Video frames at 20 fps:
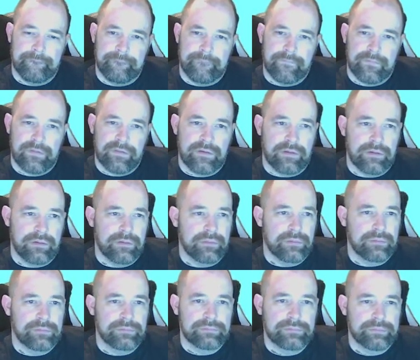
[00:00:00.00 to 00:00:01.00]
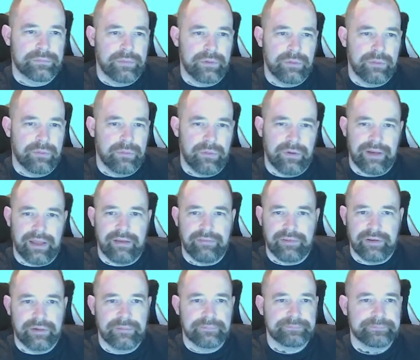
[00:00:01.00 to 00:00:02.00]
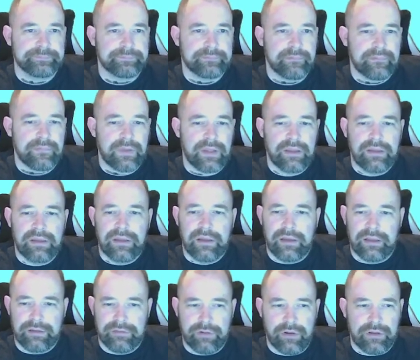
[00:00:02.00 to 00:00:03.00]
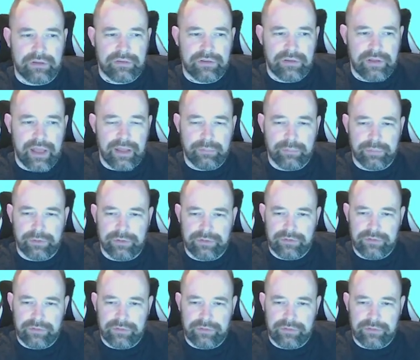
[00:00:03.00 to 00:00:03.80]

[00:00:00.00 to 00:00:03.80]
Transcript: to whatever, and you've got n plus